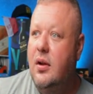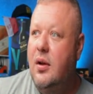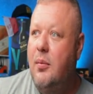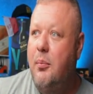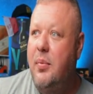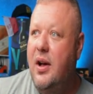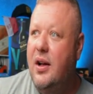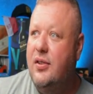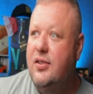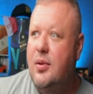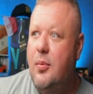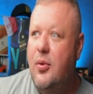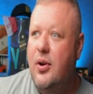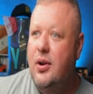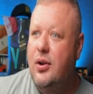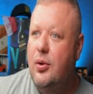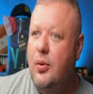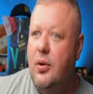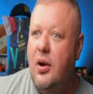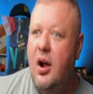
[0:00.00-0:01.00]
Baltimore
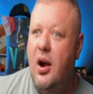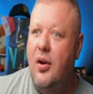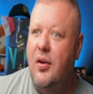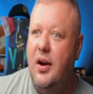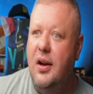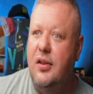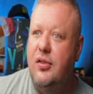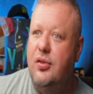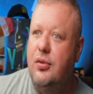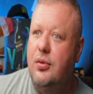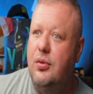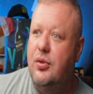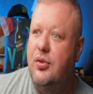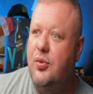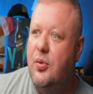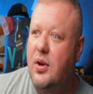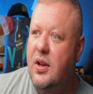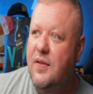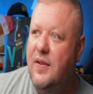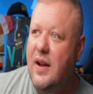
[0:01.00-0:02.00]
doing all right too,
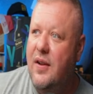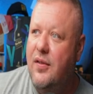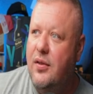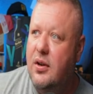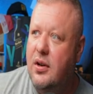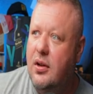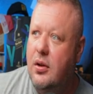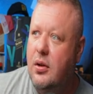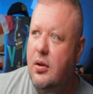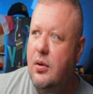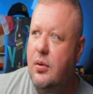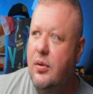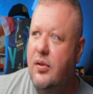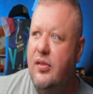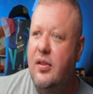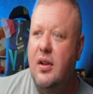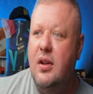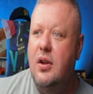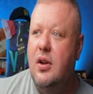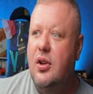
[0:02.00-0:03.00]
2,500 loads,
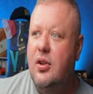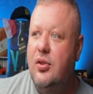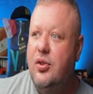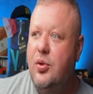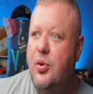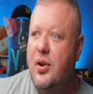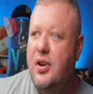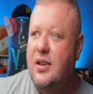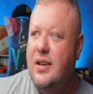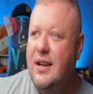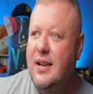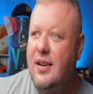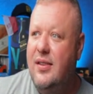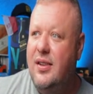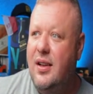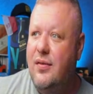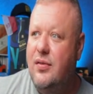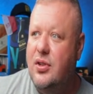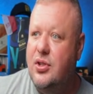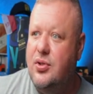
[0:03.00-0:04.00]

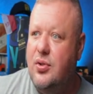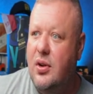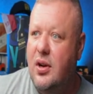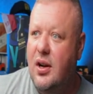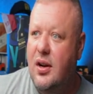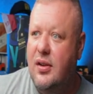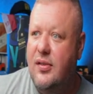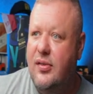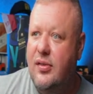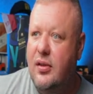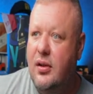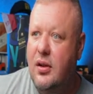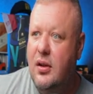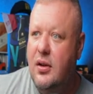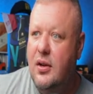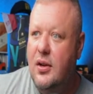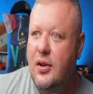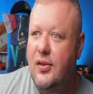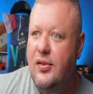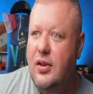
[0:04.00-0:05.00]
297 trucks.
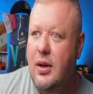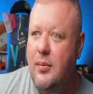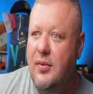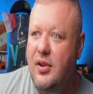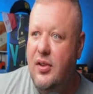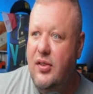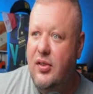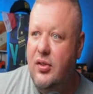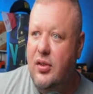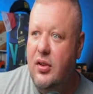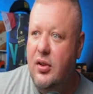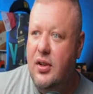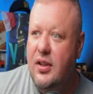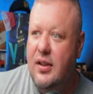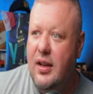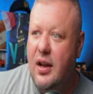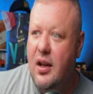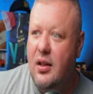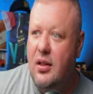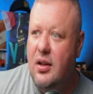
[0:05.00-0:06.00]
I mean, you could
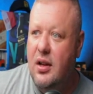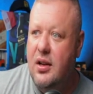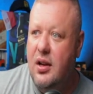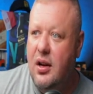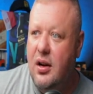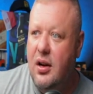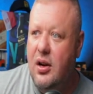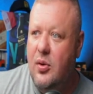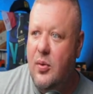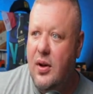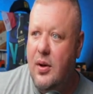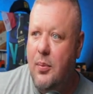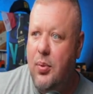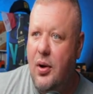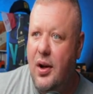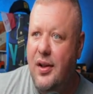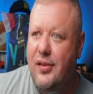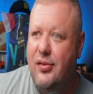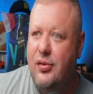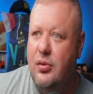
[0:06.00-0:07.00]
take a look here. You want to
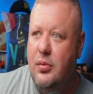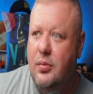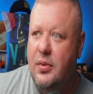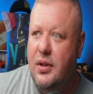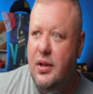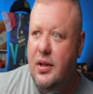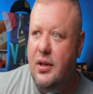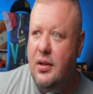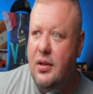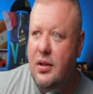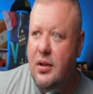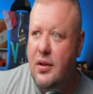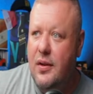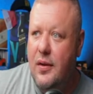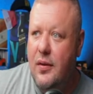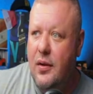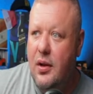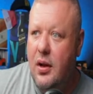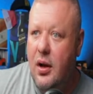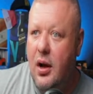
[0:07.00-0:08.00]
pause, zoom in,
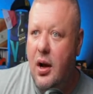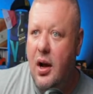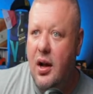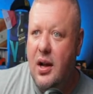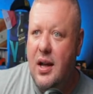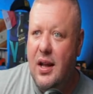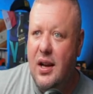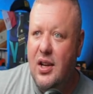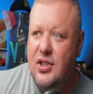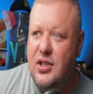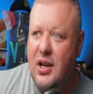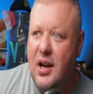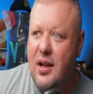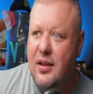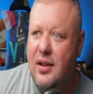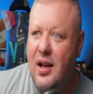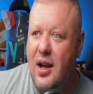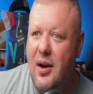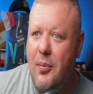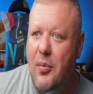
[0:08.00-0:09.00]
kind of check out the
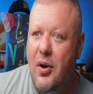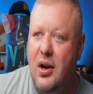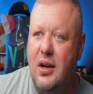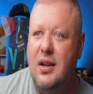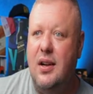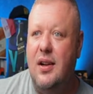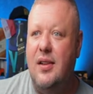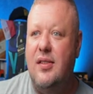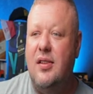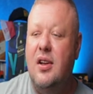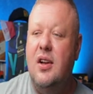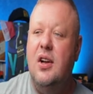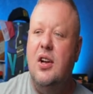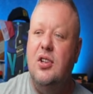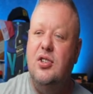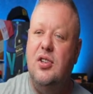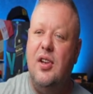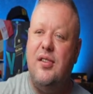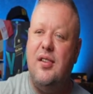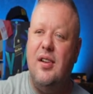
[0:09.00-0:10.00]
hot markets.
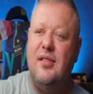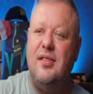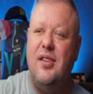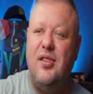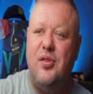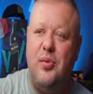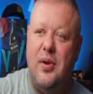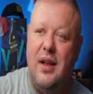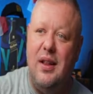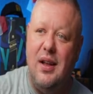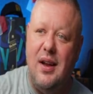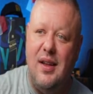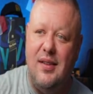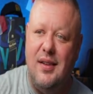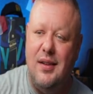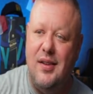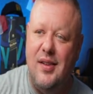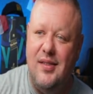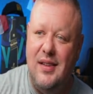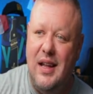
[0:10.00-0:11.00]
Just because it's red, like I said,
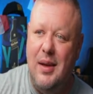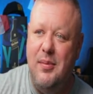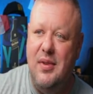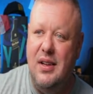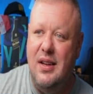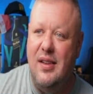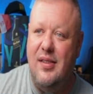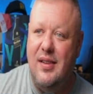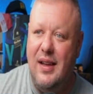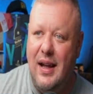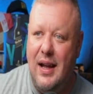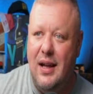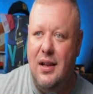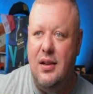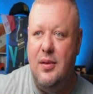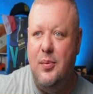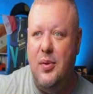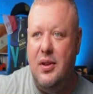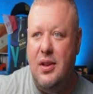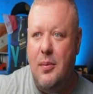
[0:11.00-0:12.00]
does not mean it's hot,
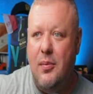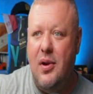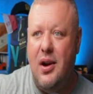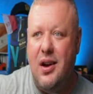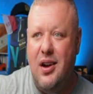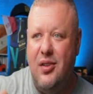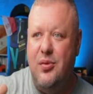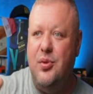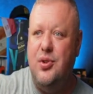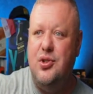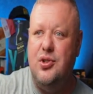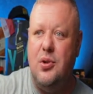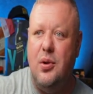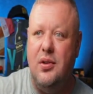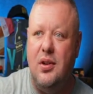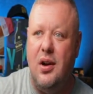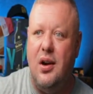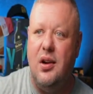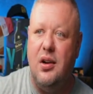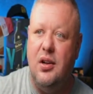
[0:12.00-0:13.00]
but the markets we showed that
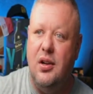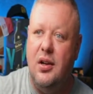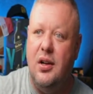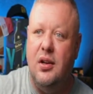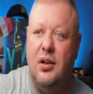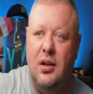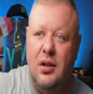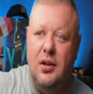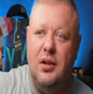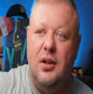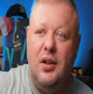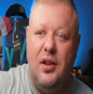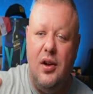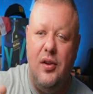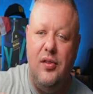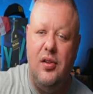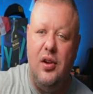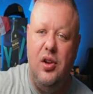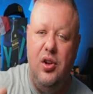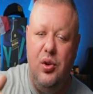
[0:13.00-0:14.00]
are good, there's
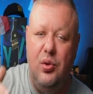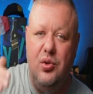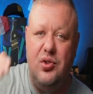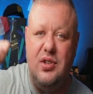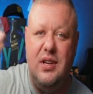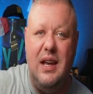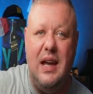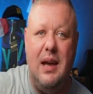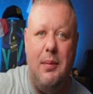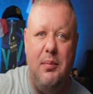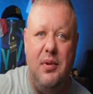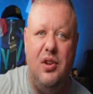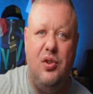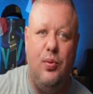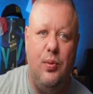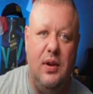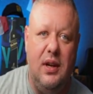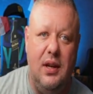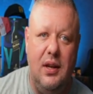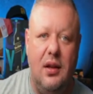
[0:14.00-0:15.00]
a huge gap
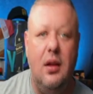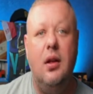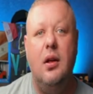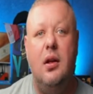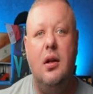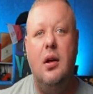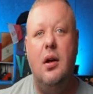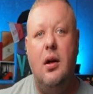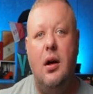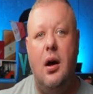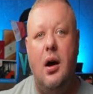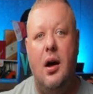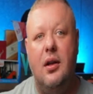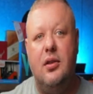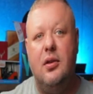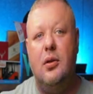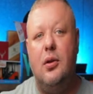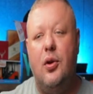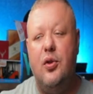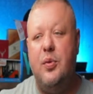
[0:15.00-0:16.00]
between the
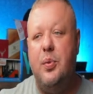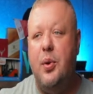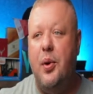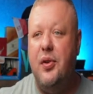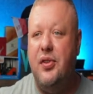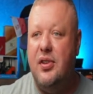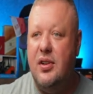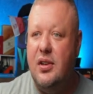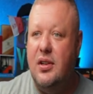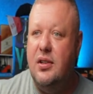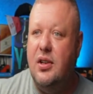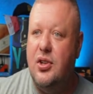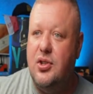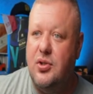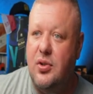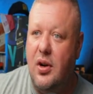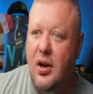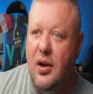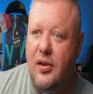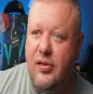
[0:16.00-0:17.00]
loads posted and the
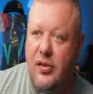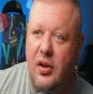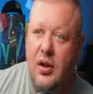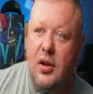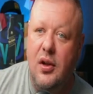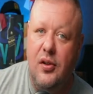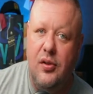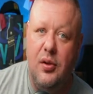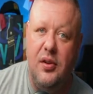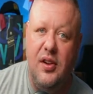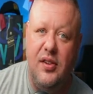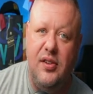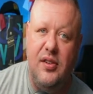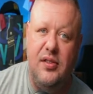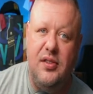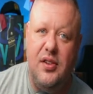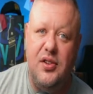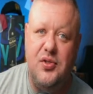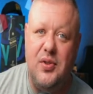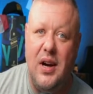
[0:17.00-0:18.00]
trucks. So this is
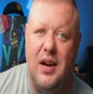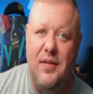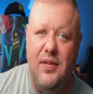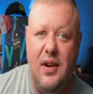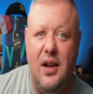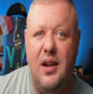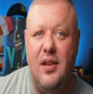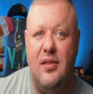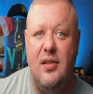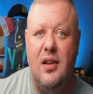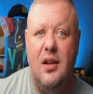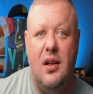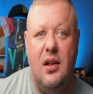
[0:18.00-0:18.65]
the dry vans.